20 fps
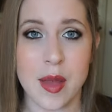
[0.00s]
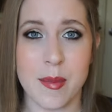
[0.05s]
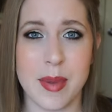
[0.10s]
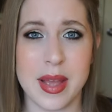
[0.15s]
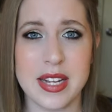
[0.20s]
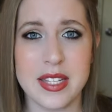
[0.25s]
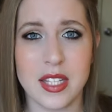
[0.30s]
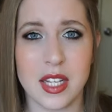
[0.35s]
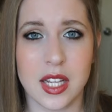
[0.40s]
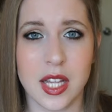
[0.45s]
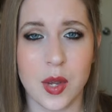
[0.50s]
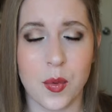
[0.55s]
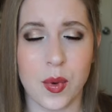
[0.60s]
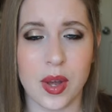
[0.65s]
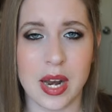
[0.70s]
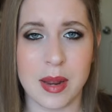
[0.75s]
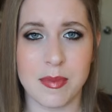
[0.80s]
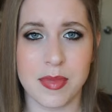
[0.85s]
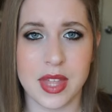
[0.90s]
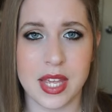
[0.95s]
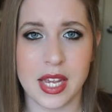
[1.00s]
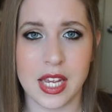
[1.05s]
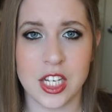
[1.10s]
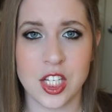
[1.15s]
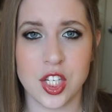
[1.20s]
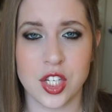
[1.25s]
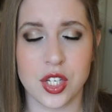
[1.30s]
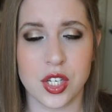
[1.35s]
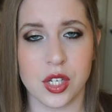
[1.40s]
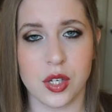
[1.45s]
Basically what I'm
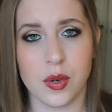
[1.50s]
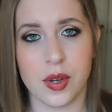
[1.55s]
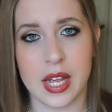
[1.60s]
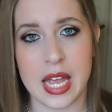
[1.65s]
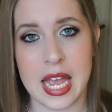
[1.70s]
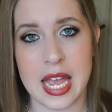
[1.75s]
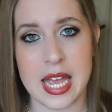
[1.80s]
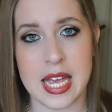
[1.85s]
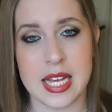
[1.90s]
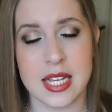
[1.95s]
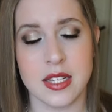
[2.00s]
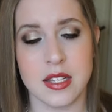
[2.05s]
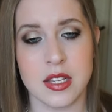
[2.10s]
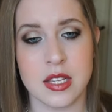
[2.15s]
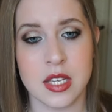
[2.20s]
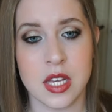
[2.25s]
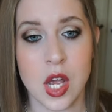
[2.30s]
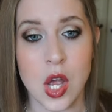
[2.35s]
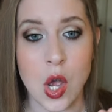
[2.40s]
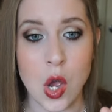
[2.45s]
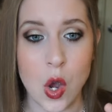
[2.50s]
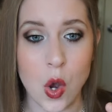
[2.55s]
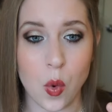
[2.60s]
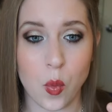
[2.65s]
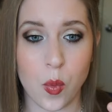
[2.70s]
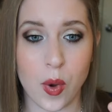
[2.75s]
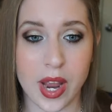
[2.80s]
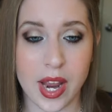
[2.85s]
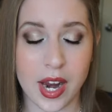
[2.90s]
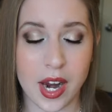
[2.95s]
thinking to do is
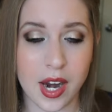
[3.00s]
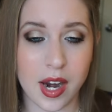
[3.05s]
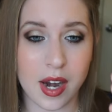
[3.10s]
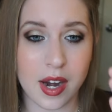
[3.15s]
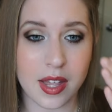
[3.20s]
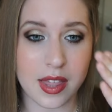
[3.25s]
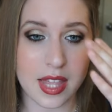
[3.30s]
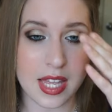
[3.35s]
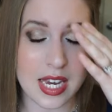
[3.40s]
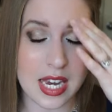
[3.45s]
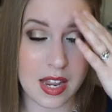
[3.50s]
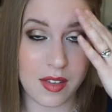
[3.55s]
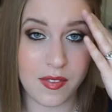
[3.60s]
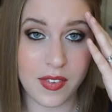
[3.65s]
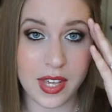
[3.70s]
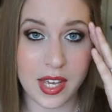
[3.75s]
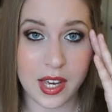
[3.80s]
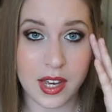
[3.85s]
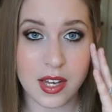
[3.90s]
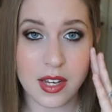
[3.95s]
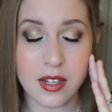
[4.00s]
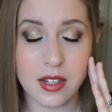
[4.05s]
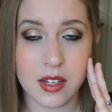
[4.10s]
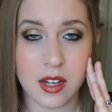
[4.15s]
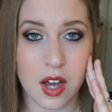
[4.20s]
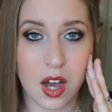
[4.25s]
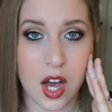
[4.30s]
wear the Nivea